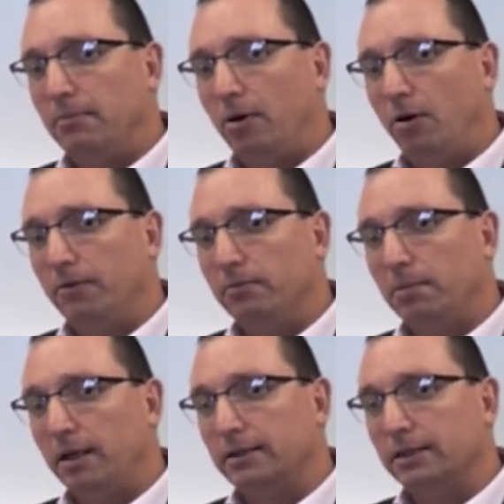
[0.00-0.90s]
Often
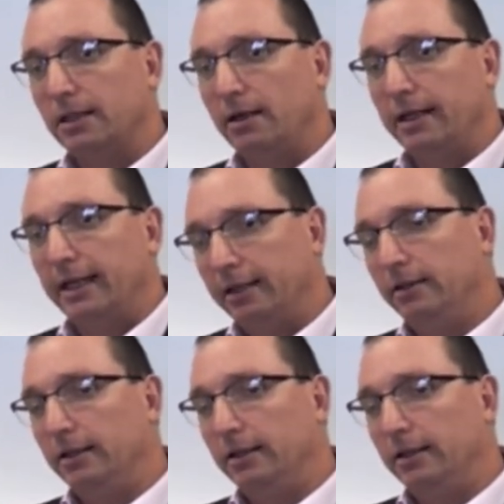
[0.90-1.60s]
by designing